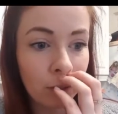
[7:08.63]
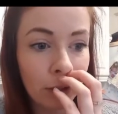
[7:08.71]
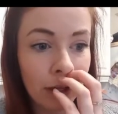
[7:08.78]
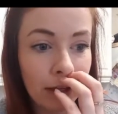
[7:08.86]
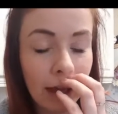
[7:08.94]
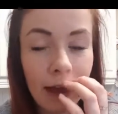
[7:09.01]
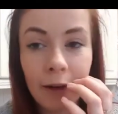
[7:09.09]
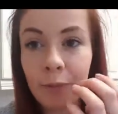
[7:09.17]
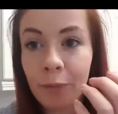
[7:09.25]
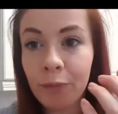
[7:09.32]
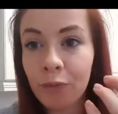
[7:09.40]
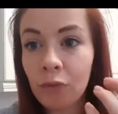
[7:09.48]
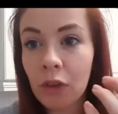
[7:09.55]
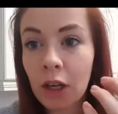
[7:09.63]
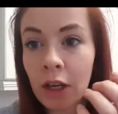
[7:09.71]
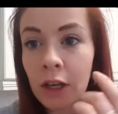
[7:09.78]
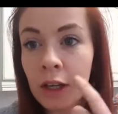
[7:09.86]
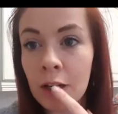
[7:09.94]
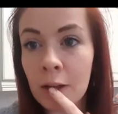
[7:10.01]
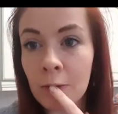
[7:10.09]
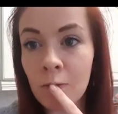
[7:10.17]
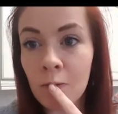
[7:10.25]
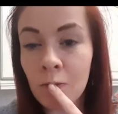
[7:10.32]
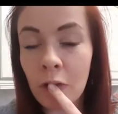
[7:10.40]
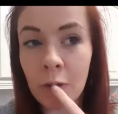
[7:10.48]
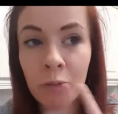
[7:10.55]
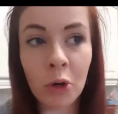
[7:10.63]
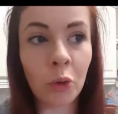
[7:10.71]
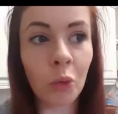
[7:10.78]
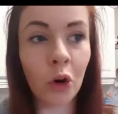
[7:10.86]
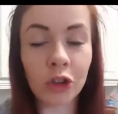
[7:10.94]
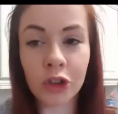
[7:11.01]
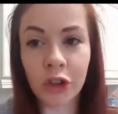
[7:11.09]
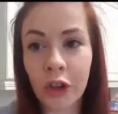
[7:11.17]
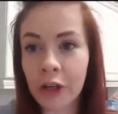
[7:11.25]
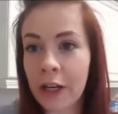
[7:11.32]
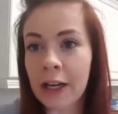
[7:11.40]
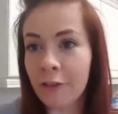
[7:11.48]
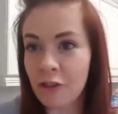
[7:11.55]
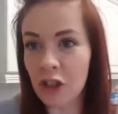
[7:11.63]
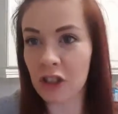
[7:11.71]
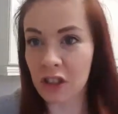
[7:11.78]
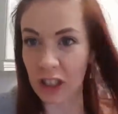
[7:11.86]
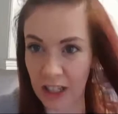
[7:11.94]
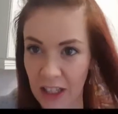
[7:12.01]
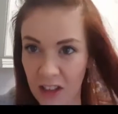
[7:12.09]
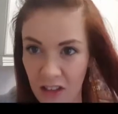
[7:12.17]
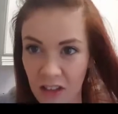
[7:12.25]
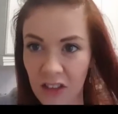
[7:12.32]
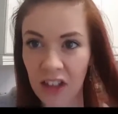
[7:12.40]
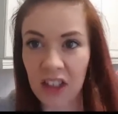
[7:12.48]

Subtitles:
But yeah, I've put a wash on and I've just like